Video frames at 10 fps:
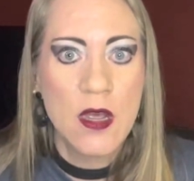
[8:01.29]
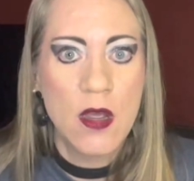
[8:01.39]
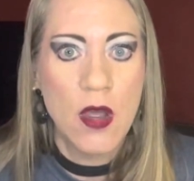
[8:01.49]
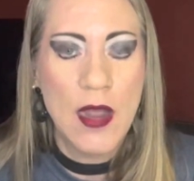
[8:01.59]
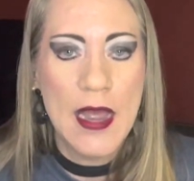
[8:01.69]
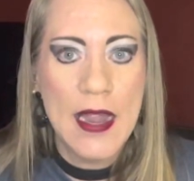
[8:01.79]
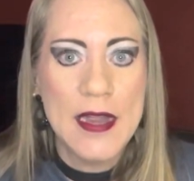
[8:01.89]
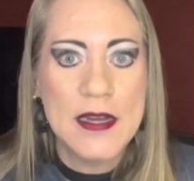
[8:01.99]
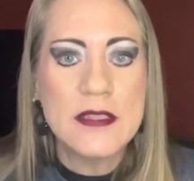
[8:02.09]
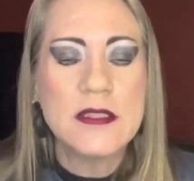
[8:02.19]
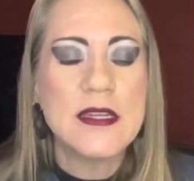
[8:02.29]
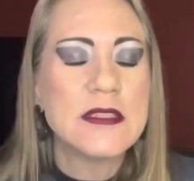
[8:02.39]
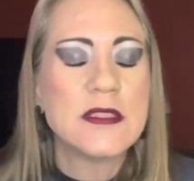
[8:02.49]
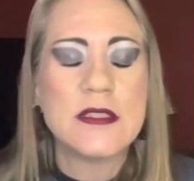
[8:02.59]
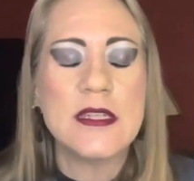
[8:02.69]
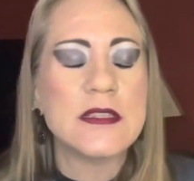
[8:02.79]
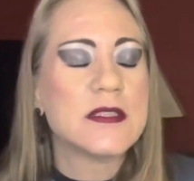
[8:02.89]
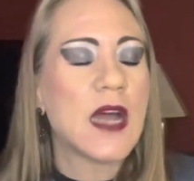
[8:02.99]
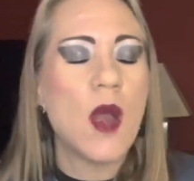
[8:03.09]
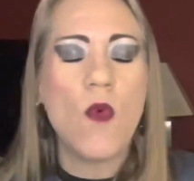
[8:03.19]
Okay. It doesn't, it's
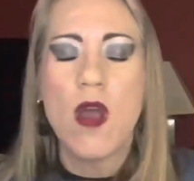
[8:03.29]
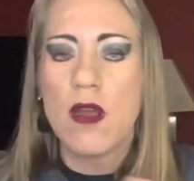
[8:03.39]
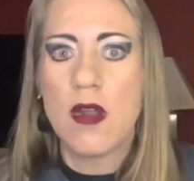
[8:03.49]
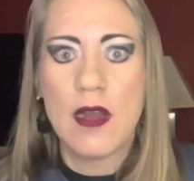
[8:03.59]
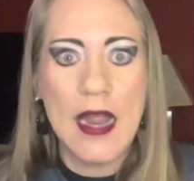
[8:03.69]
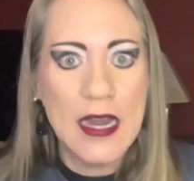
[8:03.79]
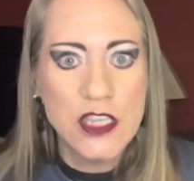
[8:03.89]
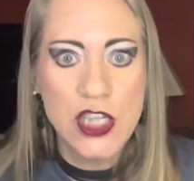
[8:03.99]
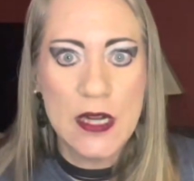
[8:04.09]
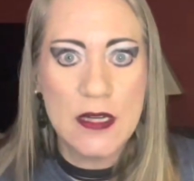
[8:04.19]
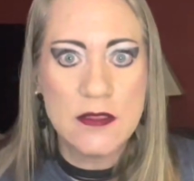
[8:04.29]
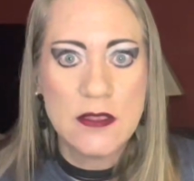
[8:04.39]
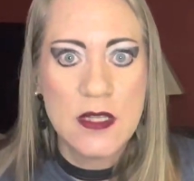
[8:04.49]
not walking on eggshell.